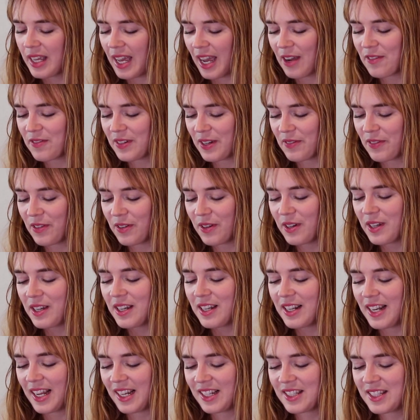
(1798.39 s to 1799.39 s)
I've never,
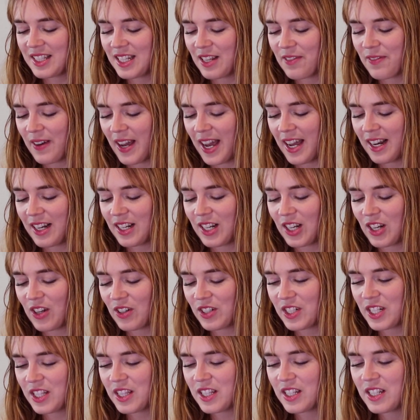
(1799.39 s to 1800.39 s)
see, if I hadn't
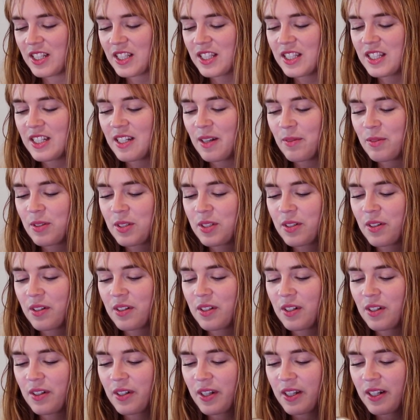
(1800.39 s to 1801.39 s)
looked at this, I'm just going
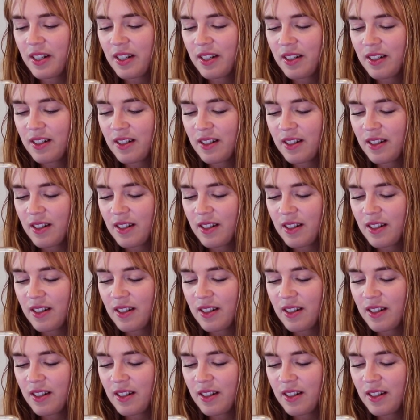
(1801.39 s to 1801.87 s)
to look at it